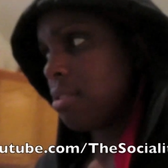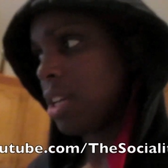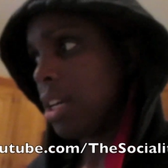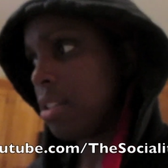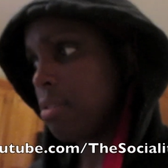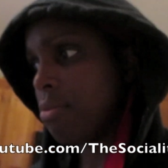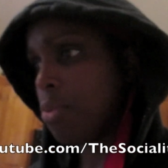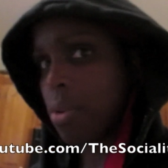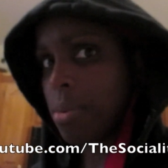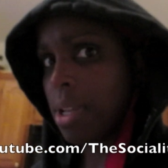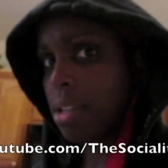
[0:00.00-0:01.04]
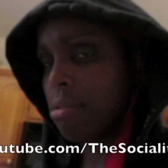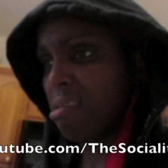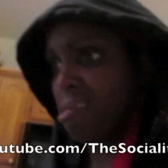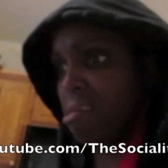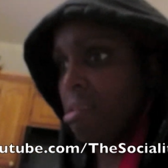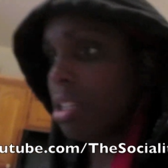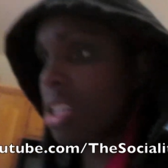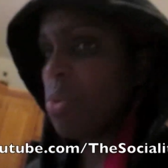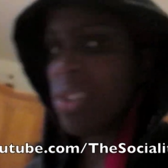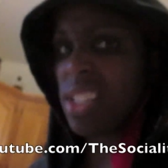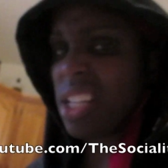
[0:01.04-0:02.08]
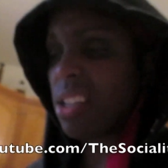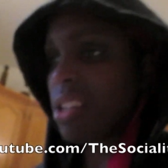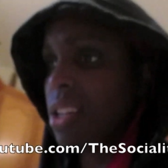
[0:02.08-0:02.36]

cut for me. Mm. we'll see.